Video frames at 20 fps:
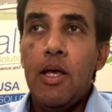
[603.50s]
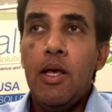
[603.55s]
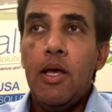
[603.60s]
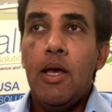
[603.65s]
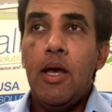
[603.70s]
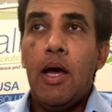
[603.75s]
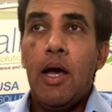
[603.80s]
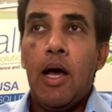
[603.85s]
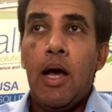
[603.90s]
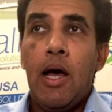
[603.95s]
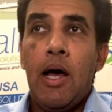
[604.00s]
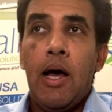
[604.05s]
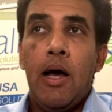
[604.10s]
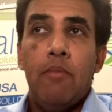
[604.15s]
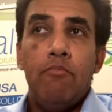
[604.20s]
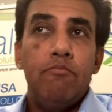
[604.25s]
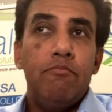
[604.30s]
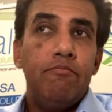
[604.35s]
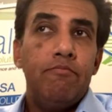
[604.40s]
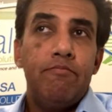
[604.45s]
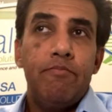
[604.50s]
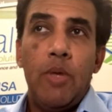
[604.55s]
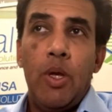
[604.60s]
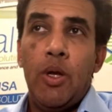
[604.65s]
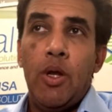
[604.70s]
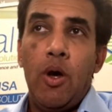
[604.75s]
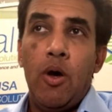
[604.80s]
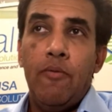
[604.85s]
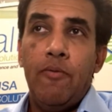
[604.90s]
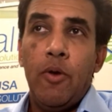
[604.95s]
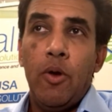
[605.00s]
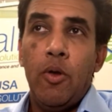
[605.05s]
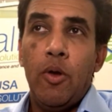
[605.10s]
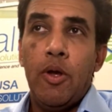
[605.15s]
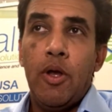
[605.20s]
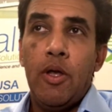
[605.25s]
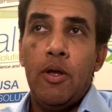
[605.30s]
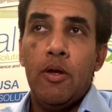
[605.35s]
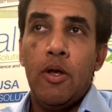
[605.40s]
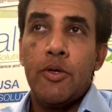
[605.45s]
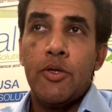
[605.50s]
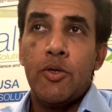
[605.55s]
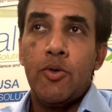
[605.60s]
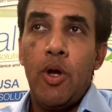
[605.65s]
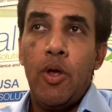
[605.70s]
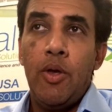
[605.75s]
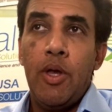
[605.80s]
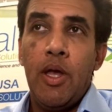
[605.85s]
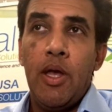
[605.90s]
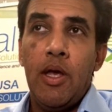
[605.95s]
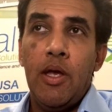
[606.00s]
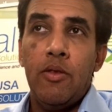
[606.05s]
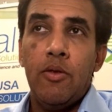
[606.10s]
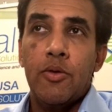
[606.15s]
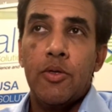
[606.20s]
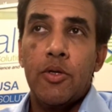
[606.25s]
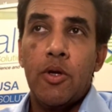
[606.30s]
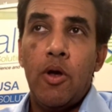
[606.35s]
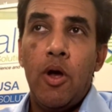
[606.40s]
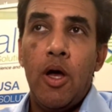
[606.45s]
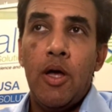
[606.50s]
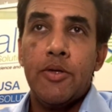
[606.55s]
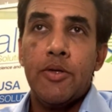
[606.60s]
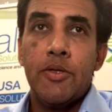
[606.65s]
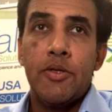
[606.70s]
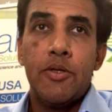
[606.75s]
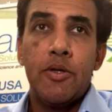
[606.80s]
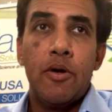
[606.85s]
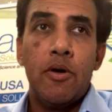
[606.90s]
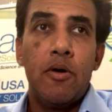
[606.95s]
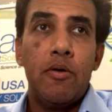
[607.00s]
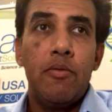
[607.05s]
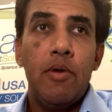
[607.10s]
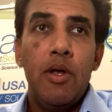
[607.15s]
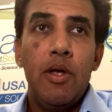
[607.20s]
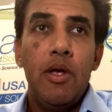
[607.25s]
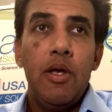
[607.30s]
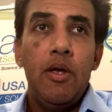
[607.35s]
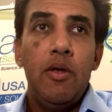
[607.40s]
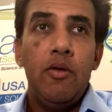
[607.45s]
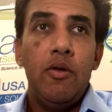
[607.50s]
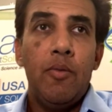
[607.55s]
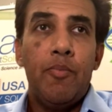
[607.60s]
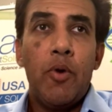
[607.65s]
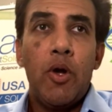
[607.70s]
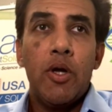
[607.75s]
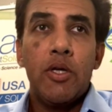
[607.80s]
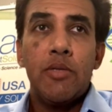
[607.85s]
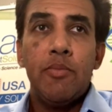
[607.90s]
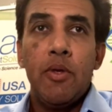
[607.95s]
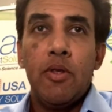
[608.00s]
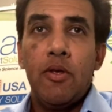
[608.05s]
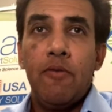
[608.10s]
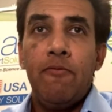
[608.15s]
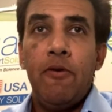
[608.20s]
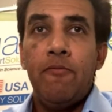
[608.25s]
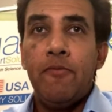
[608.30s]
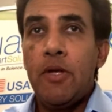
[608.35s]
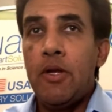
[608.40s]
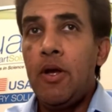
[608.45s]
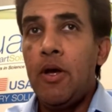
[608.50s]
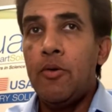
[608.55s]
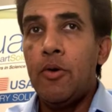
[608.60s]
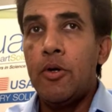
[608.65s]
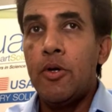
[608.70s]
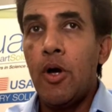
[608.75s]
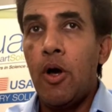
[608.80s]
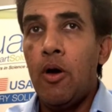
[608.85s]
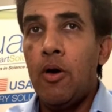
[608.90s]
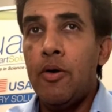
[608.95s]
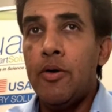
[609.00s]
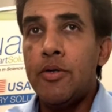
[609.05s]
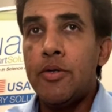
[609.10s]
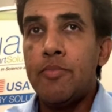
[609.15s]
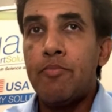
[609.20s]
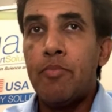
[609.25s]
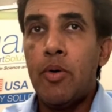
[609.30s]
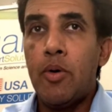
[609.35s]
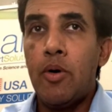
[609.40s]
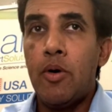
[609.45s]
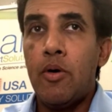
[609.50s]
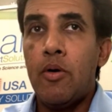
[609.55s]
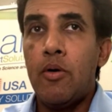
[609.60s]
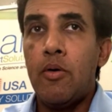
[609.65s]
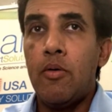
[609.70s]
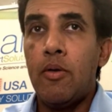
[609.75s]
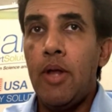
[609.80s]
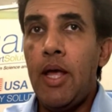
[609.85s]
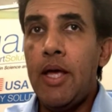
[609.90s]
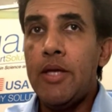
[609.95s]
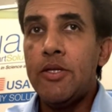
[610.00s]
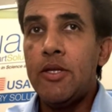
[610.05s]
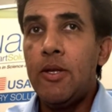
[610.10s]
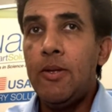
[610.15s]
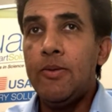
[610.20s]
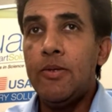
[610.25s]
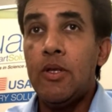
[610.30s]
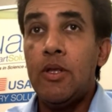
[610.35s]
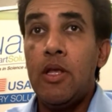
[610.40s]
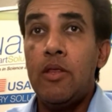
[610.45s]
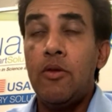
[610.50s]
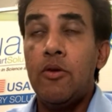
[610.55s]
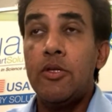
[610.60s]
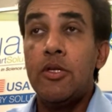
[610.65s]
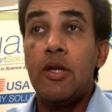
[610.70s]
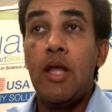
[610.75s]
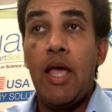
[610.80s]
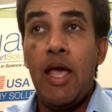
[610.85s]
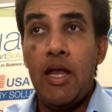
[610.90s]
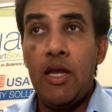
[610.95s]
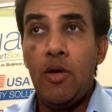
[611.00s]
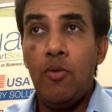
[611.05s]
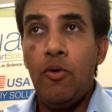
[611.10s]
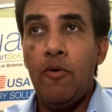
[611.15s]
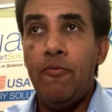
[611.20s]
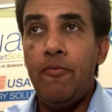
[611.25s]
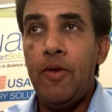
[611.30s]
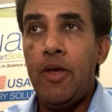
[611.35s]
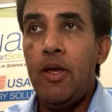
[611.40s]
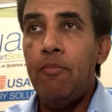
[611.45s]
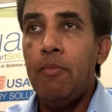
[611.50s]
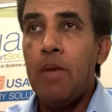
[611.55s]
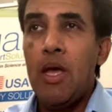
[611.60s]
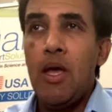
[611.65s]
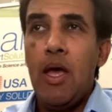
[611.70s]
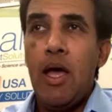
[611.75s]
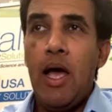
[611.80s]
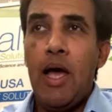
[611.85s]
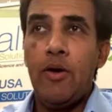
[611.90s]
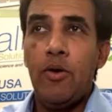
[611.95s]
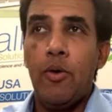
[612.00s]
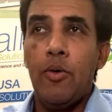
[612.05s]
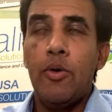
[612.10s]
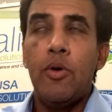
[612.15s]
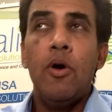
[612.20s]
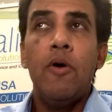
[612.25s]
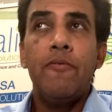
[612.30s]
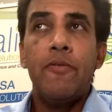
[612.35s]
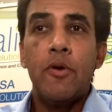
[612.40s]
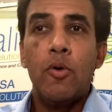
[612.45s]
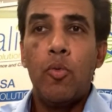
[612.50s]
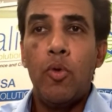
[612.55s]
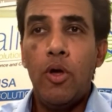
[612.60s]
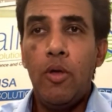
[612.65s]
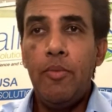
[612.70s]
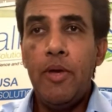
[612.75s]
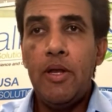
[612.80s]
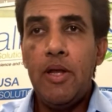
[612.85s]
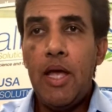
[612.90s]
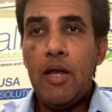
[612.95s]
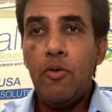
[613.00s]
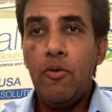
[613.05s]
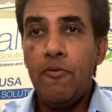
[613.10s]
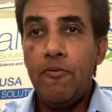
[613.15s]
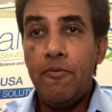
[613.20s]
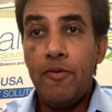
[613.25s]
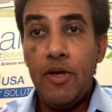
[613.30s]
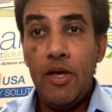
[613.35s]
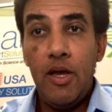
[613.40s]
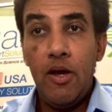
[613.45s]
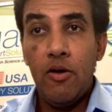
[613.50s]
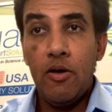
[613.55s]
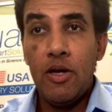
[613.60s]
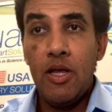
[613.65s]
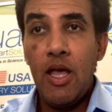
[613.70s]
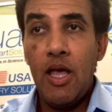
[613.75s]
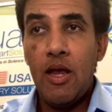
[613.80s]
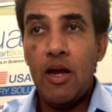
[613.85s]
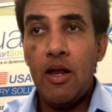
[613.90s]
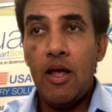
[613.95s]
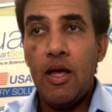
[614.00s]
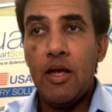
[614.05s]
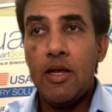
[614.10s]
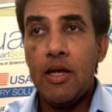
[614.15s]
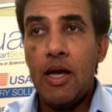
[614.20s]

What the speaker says: If you look in Australia, those costs are approximately $1,500 per license, and then there's an annual fee. I don't know if there will be an annual fee here in Canada.